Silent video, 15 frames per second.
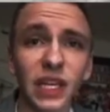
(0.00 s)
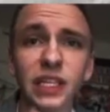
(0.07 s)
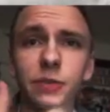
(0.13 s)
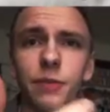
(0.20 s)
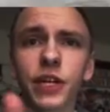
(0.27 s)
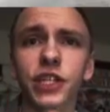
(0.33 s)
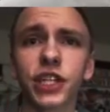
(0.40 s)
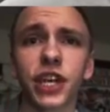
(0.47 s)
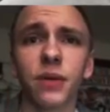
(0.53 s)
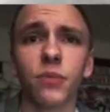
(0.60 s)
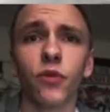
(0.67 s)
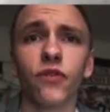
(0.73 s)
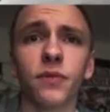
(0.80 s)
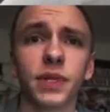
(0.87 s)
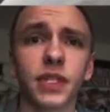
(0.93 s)
especially in
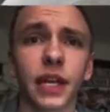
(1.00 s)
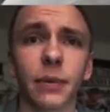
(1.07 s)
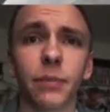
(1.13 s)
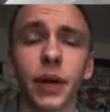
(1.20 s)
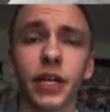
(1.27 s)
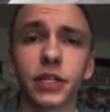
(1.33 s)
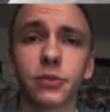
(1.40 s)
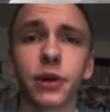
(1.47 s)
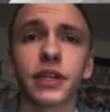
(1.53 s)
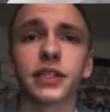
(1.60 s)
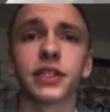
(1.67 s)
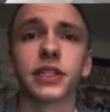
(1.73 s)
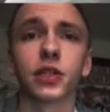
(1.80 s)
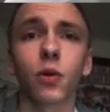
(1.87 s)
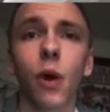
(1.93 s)
movements like bench
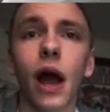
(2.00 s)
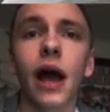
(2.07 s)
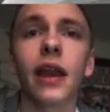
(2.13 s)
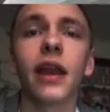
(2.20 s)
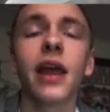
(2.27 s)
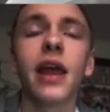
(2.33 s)
press and squat,